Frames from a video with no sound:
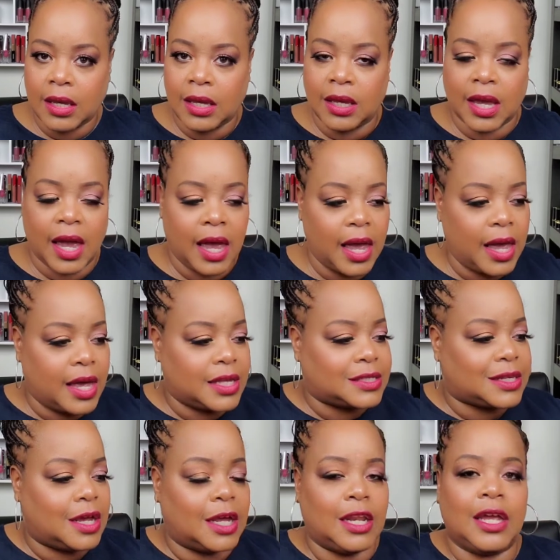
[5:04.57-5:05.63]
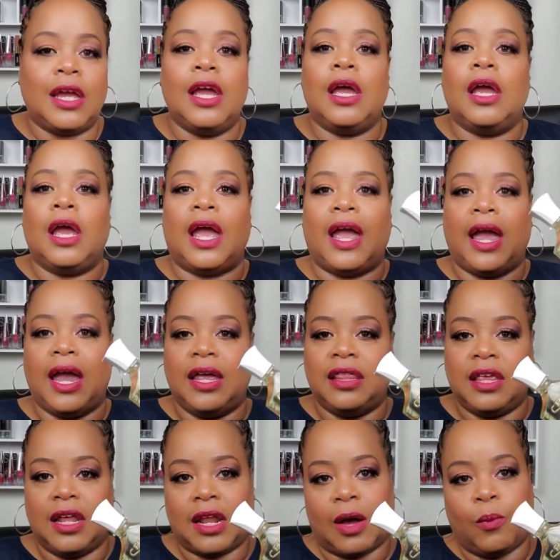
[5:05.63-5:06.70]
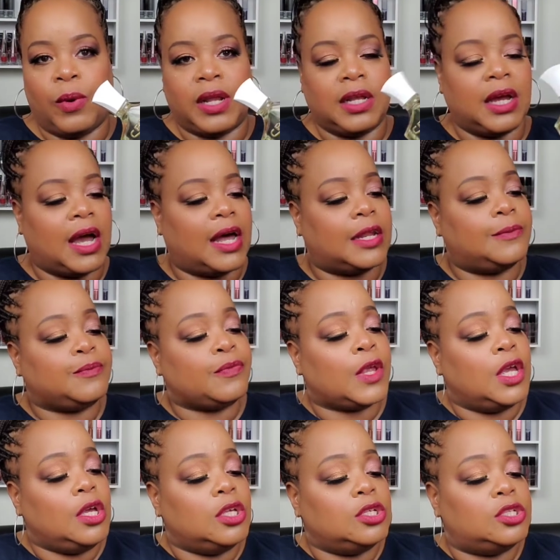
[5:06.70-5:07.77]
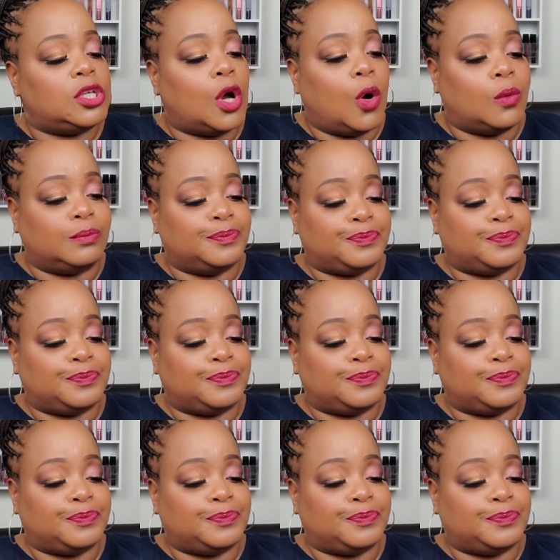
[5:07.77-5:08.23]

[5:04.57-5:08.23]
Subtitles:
Yes, honey. And then I went and got it. So